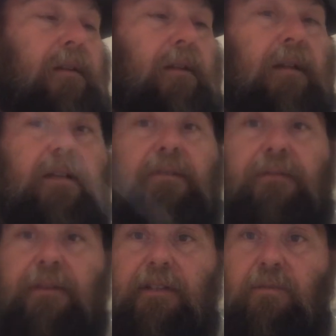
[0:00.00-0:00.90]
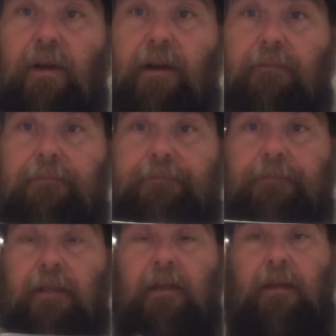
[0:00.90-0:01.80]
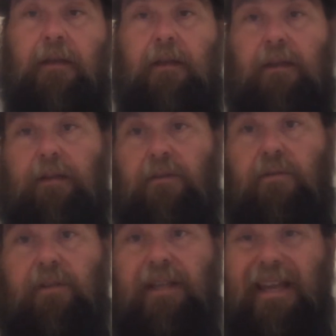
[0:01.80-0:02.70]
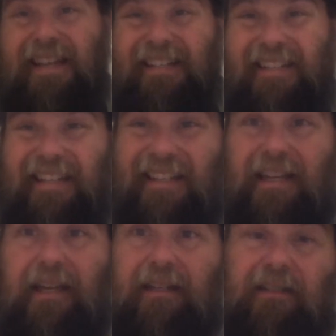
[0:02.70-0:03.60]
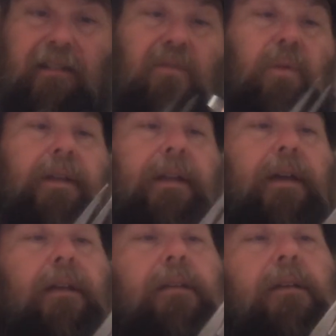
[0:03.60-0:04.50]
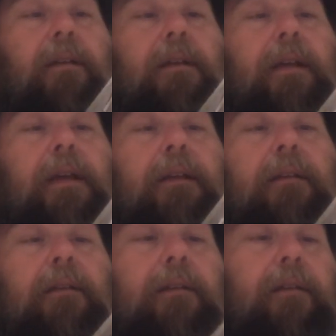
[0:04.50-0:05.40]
electric fence wire, usually 18 gauge to 20 gauge, and